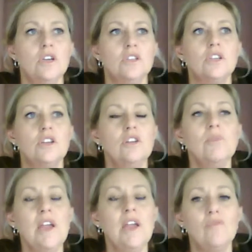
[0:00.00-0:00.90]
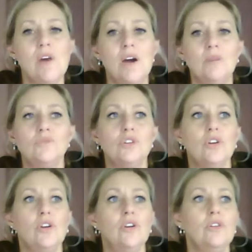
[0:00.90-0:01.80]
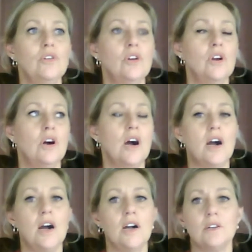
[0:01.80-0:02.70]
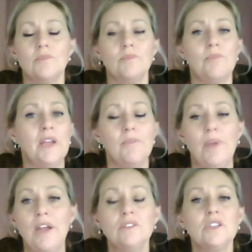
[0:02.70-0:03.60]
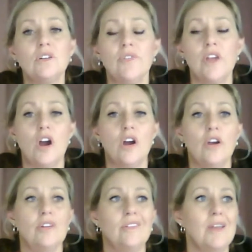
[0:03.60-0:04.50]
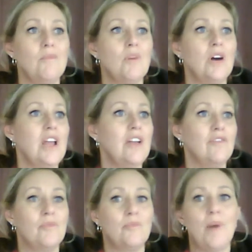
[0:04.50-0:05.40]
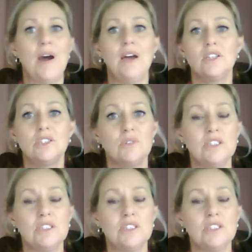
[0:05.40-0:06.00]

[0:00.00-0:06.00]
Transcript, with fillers: So you may have mums who are parenting on their own. They might have partners who are